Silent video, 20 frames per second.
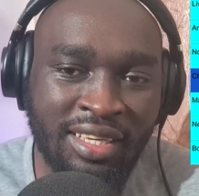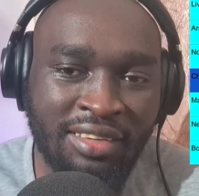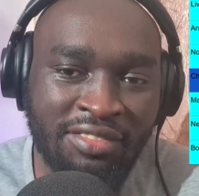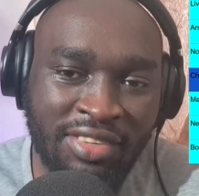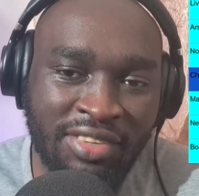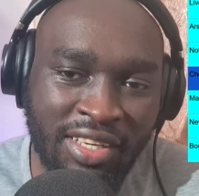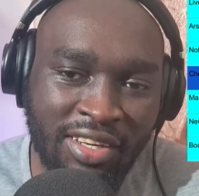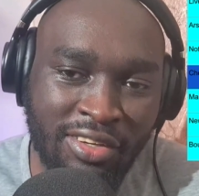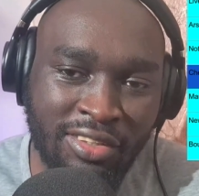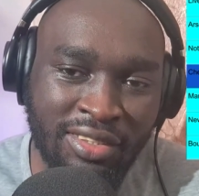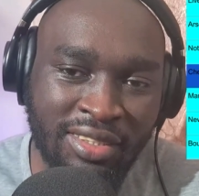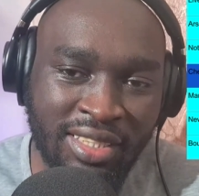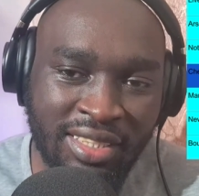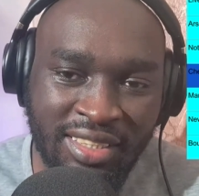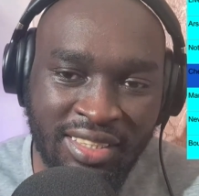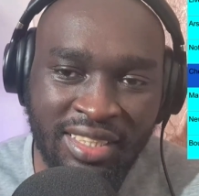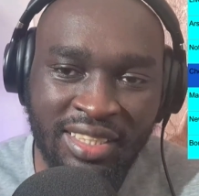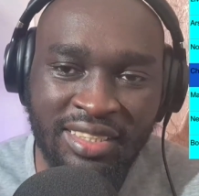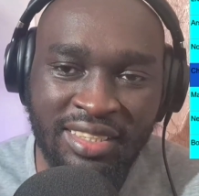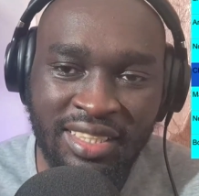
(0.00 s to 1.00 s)

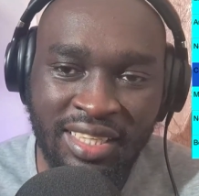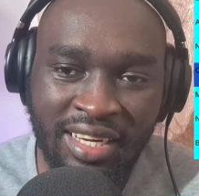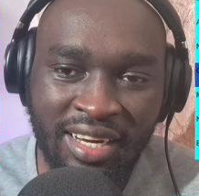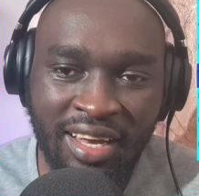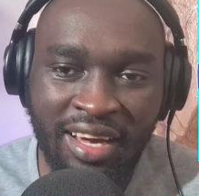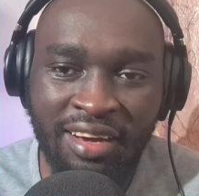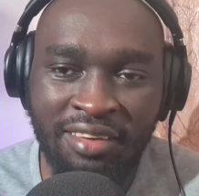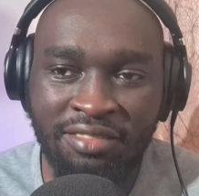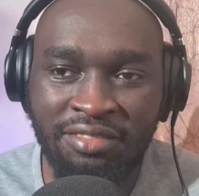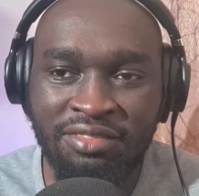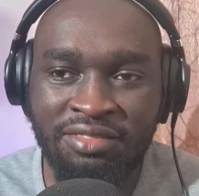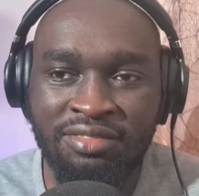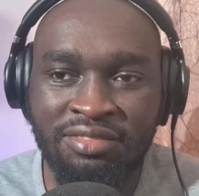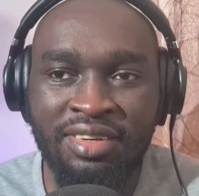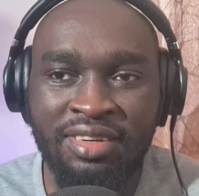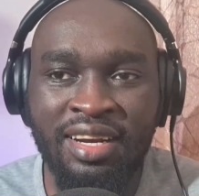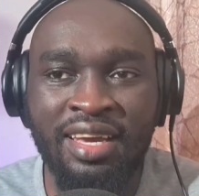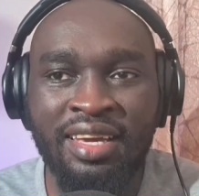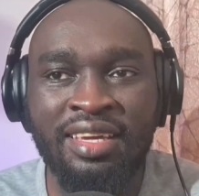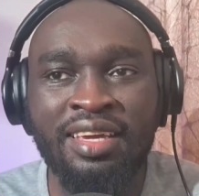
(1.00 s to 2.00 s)
concentrates enough,
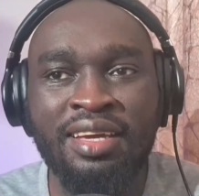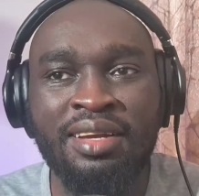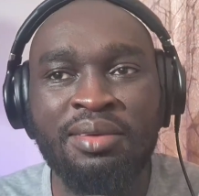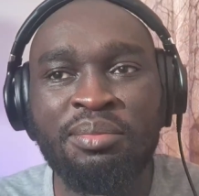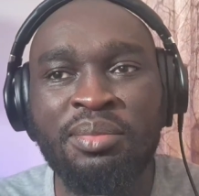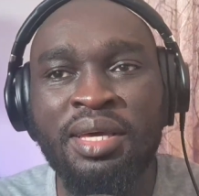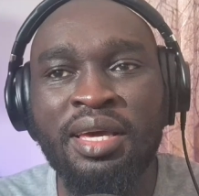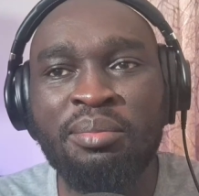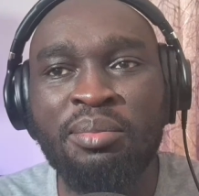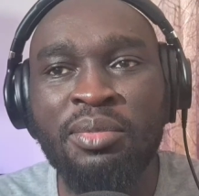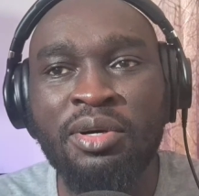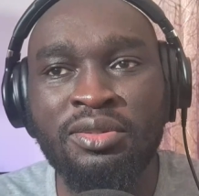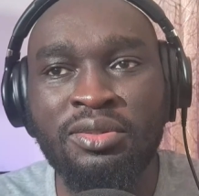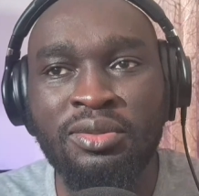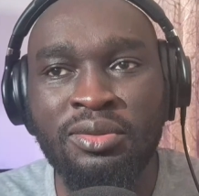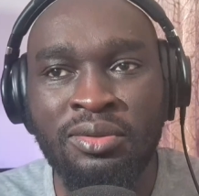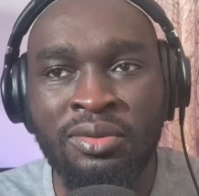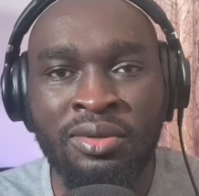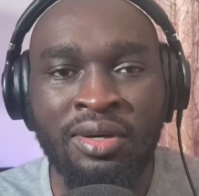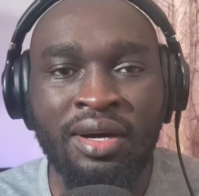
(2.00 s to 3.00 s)
like he'll be able
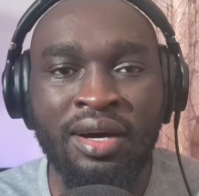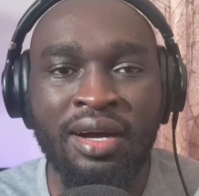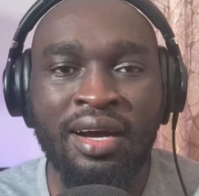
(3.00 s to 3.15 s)
to